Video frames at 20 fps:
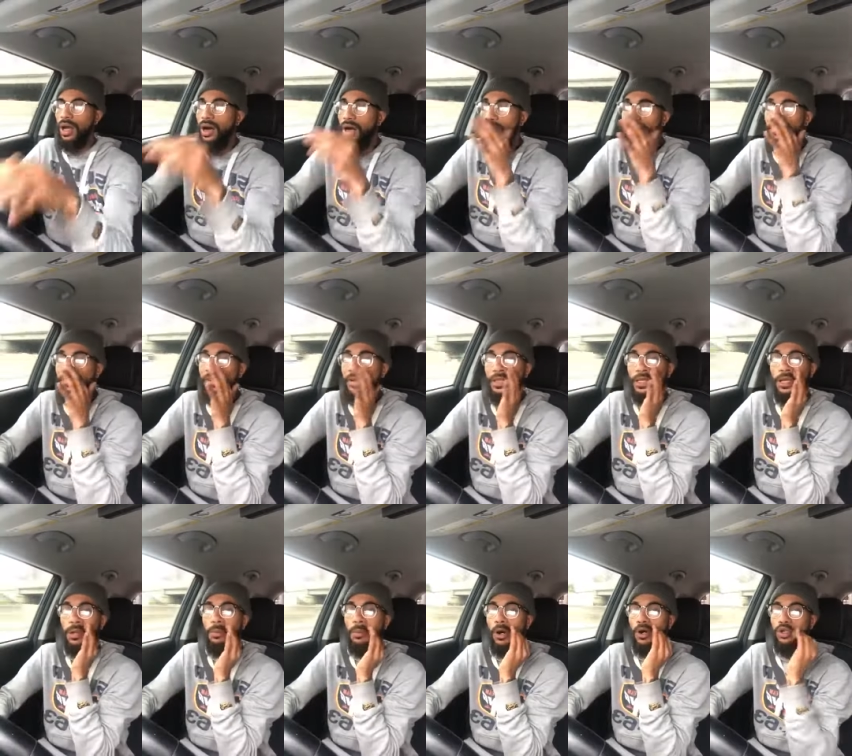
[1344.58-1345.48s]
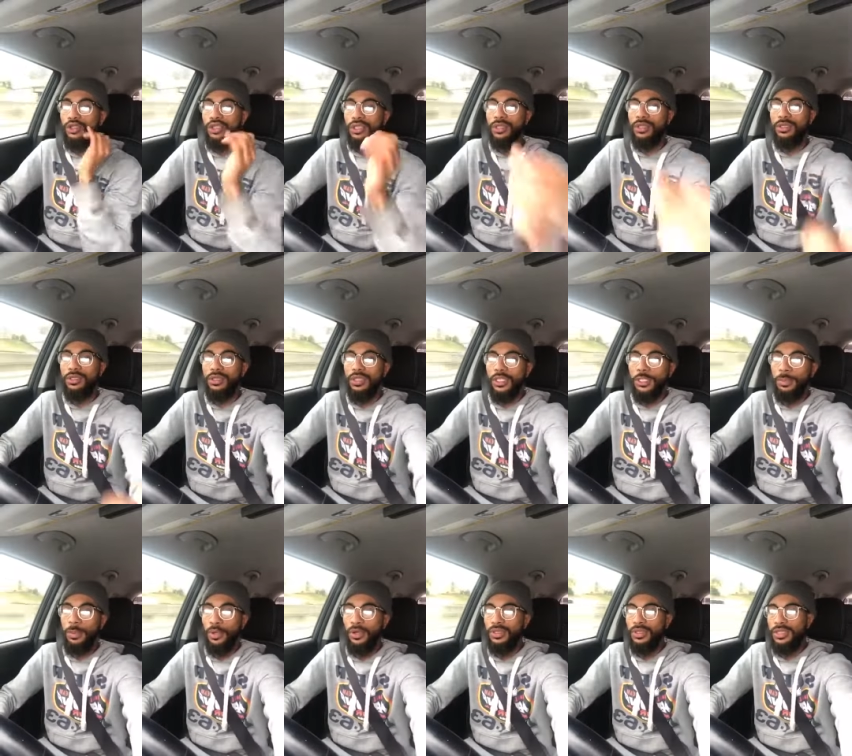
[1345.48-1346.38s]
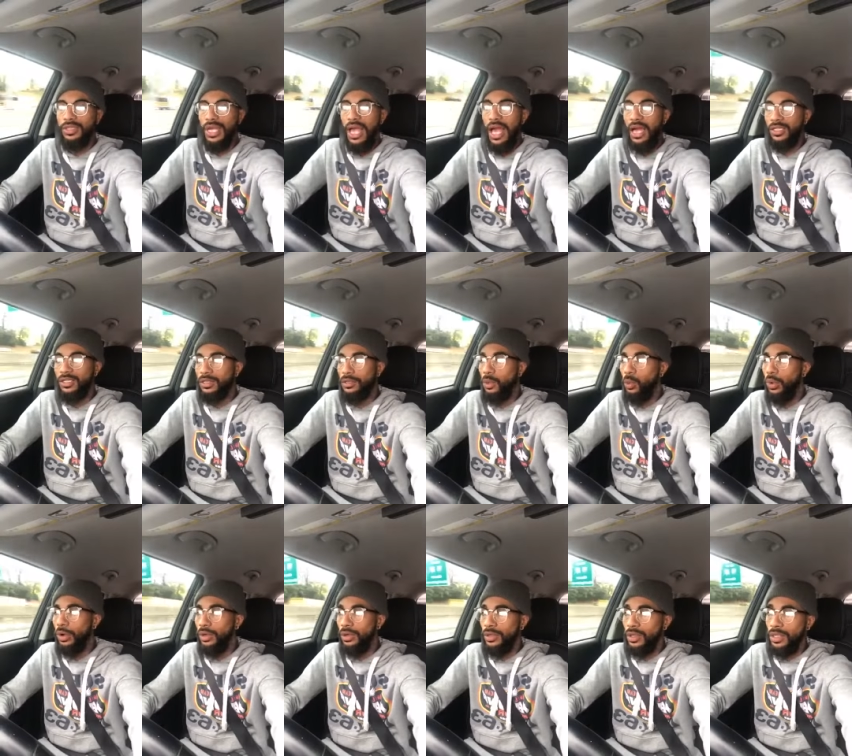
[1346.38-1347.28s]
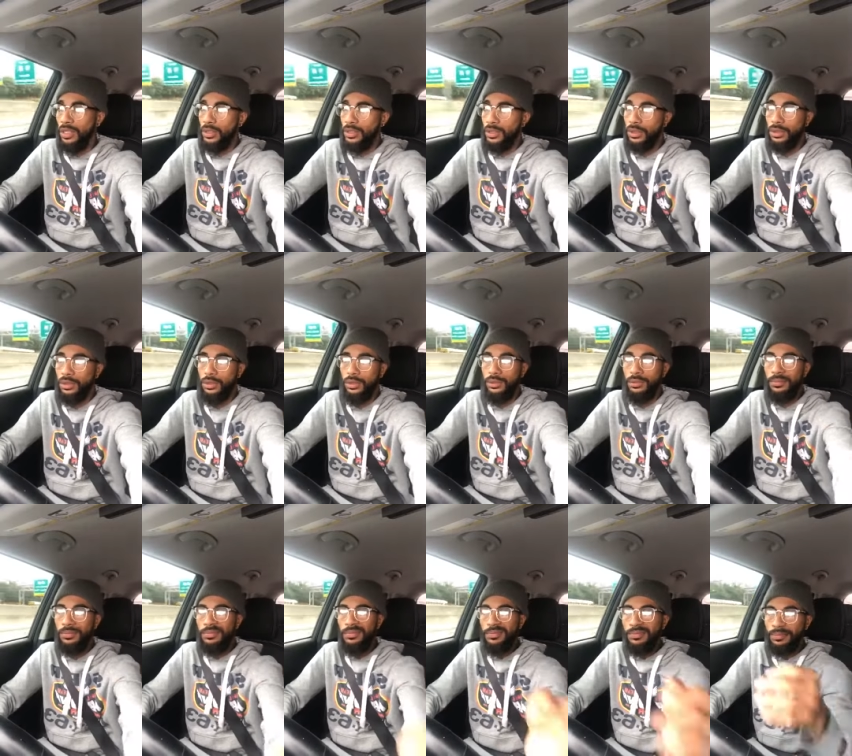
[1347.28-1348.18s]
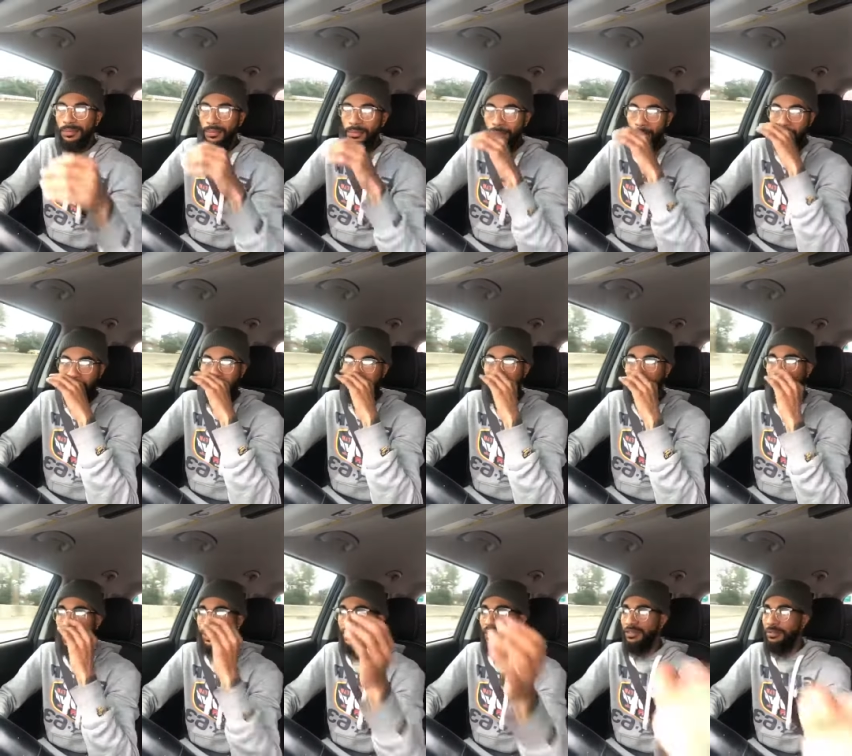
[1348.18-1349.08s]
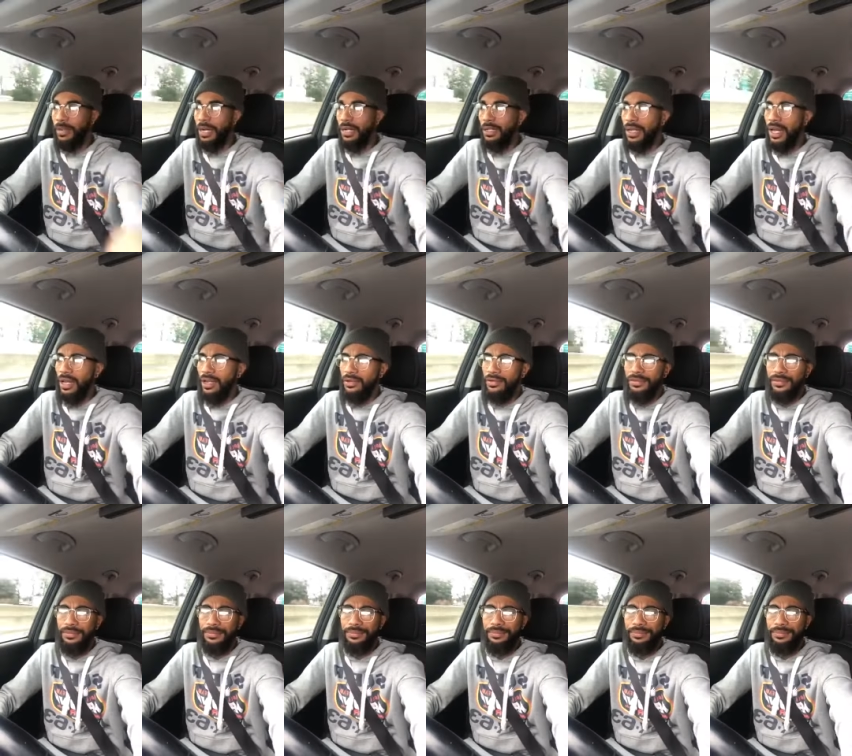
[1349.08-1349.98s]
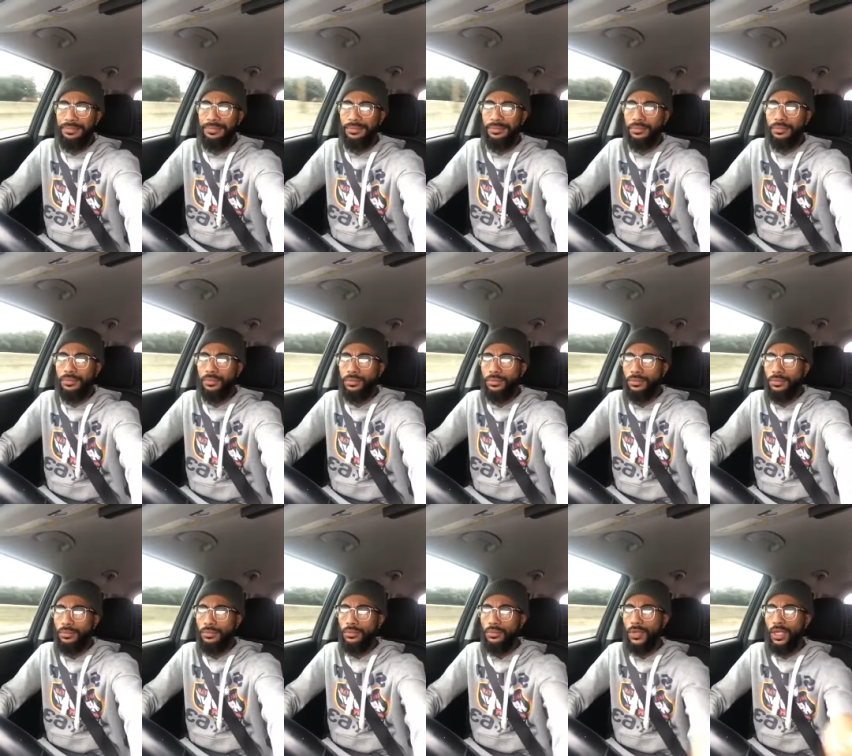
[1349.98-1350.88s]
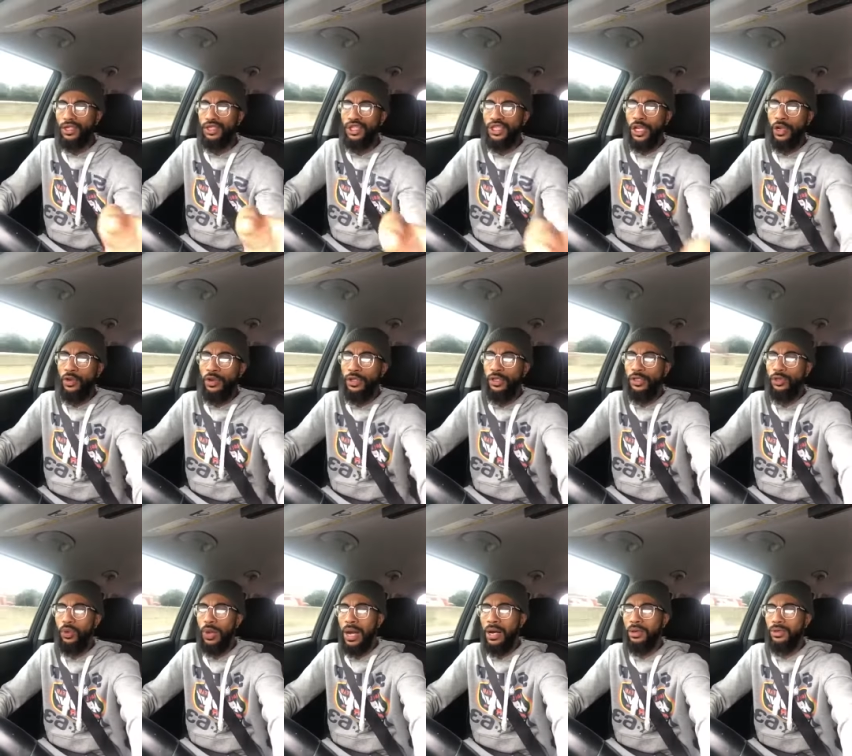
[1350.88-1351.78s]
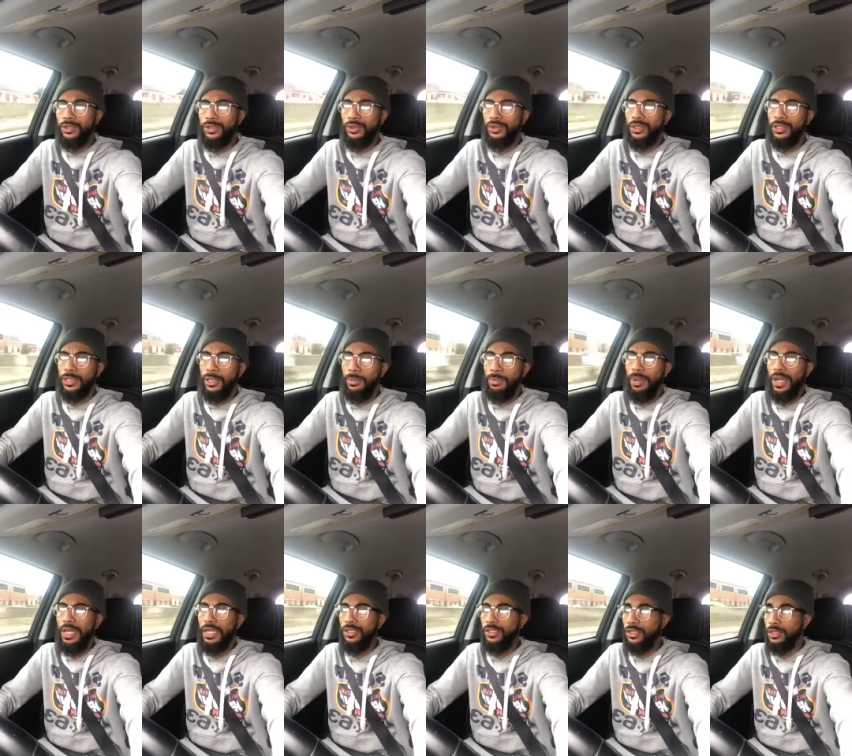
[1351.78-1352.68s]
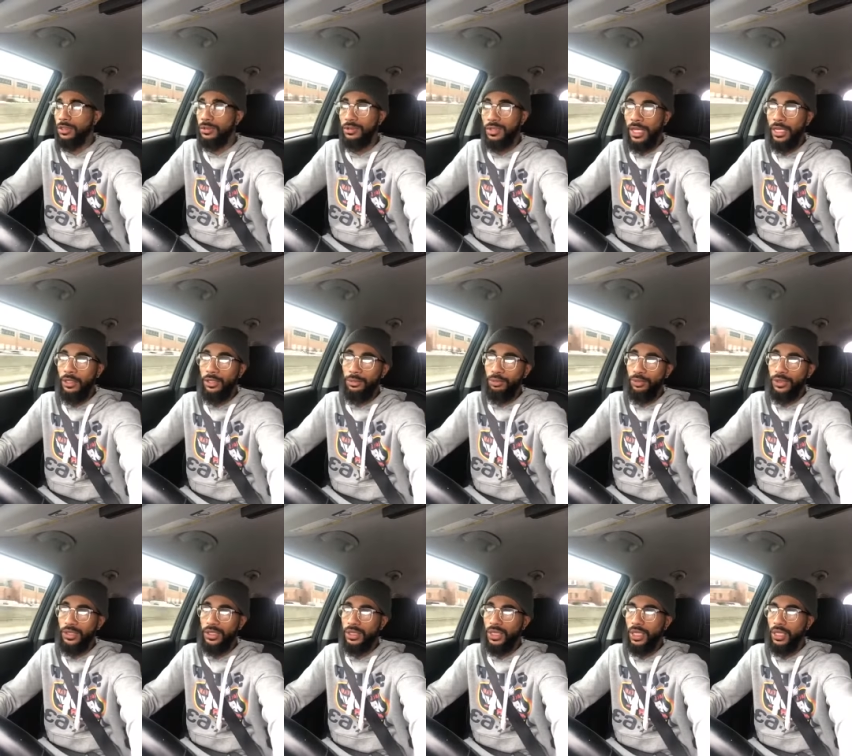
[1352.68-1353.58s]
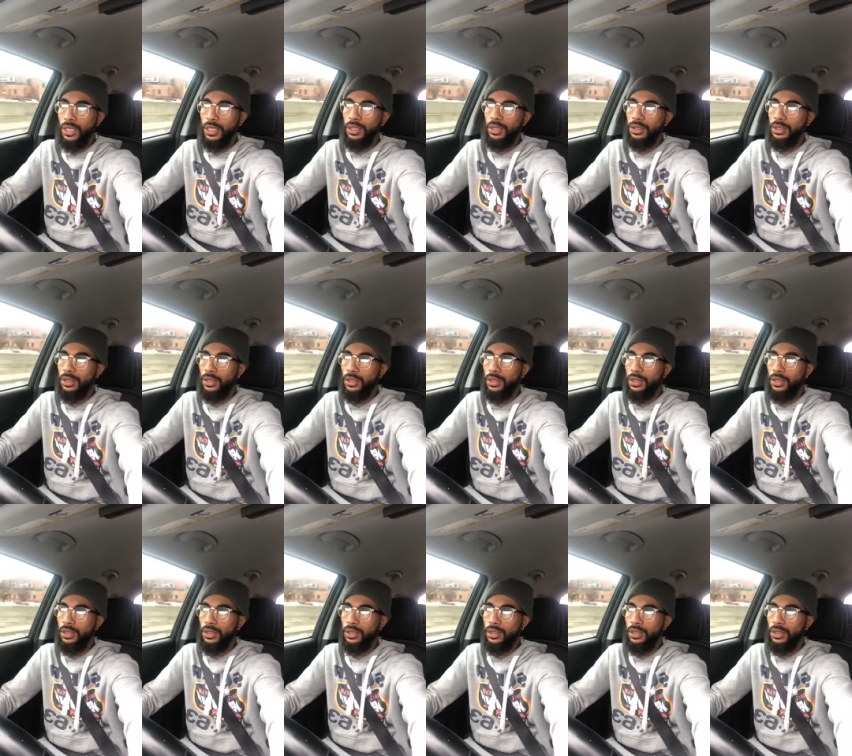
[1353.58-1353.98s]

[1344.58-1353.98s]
Love, feeling emotions, experiences, action, awareness, how I live my life, sharing you out to some pages. Thank you, appreciate it.